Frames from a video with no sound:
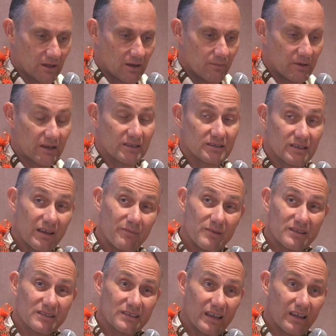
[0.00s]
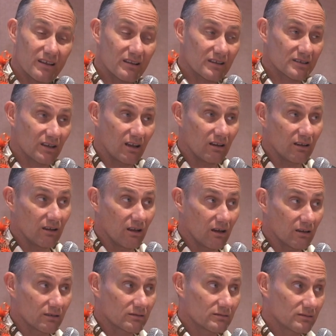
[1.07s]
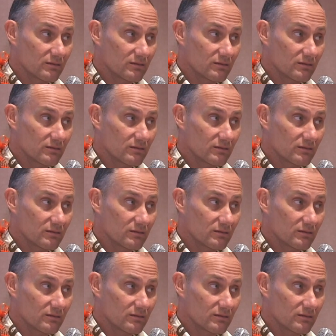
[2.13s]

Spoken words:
because they've been saying this all along,